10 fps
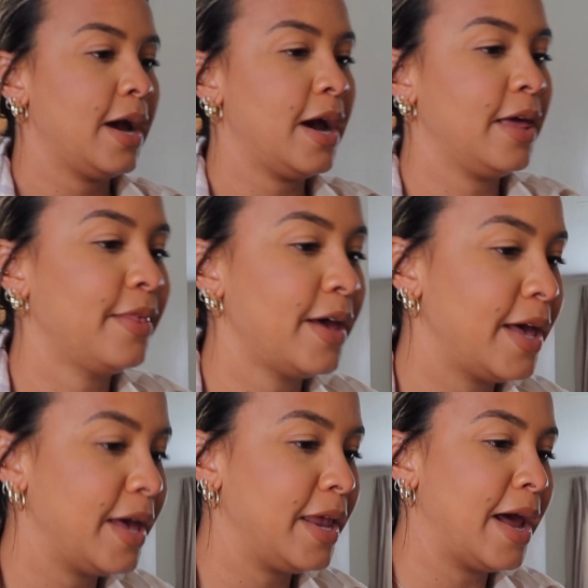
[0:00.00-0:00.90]
And
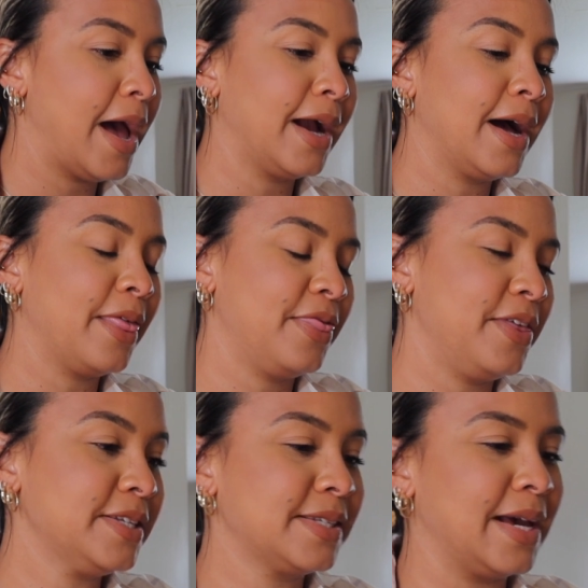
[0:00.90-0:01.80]
then I got
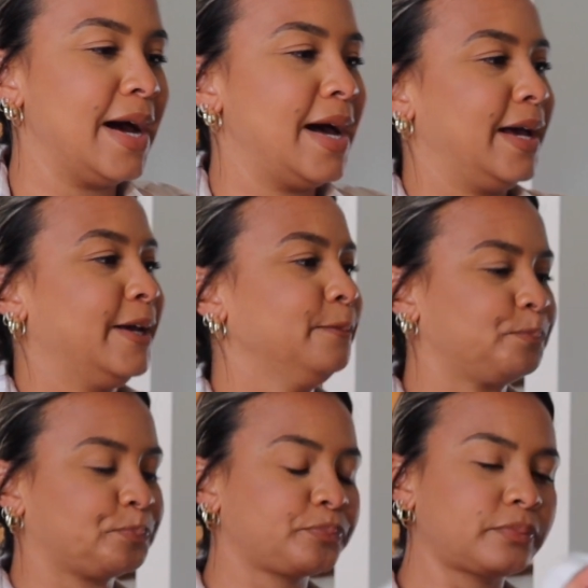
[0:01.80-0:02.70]
this guy.
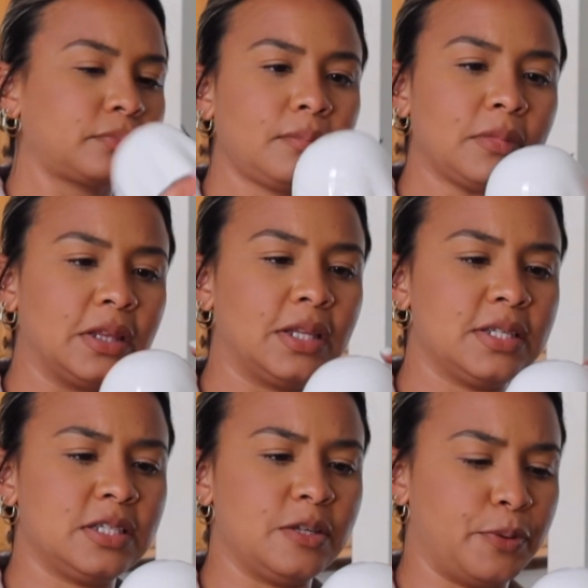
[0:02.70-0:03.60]

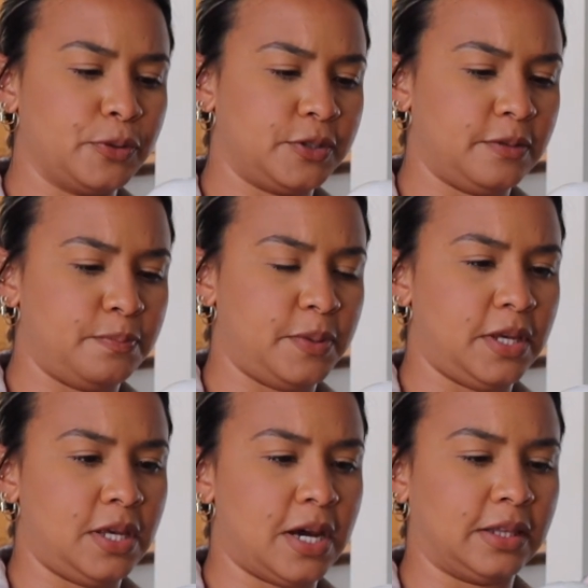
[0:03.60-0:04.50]
This is supposed to
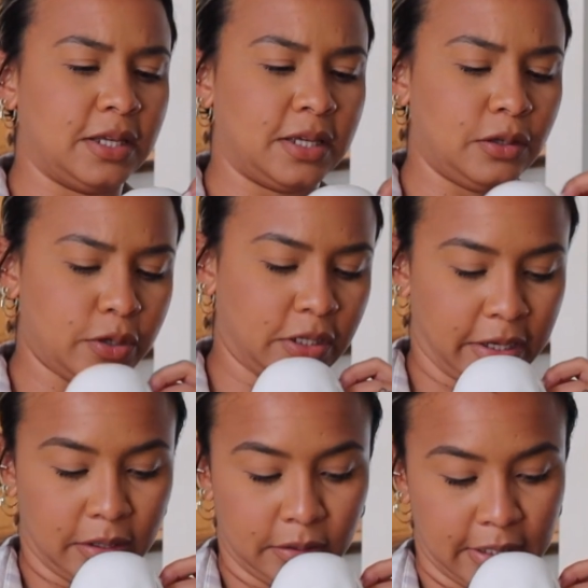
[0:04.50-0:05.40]
be, I think you can
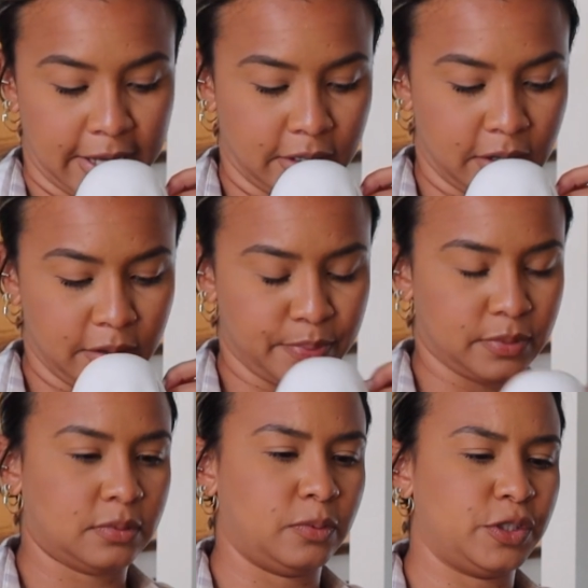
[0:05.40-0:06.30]
like light it
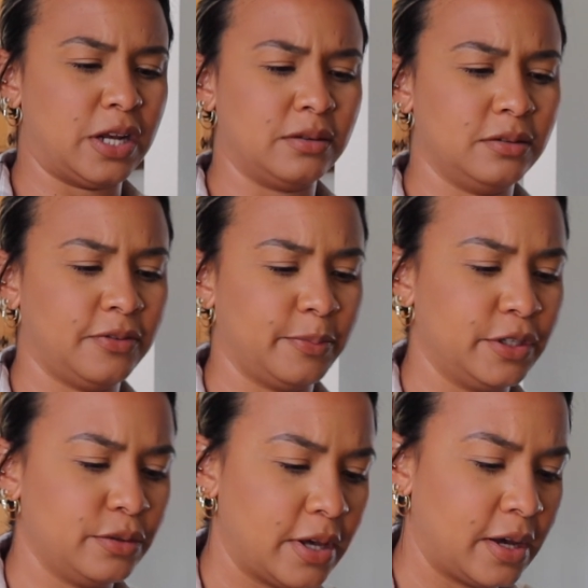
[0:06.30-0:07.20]
up, which I don't know if I'm
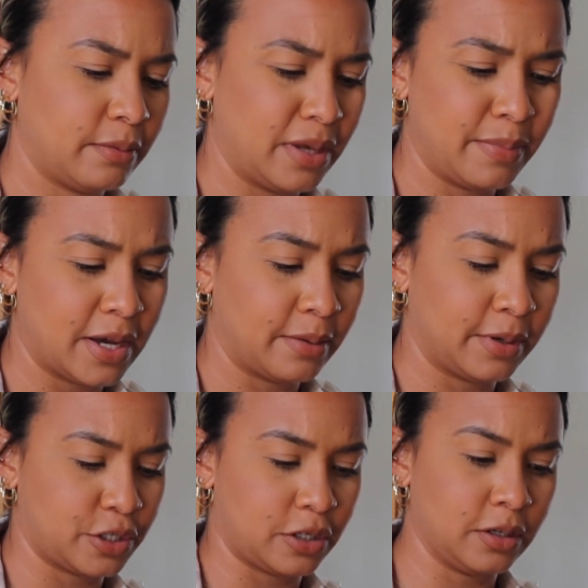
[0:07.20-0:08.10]
gonna do that. Maybe, I'm
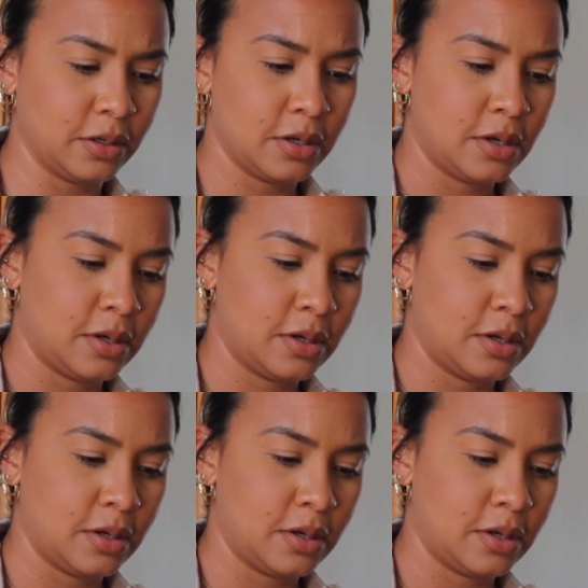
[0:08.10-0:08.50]
not sure.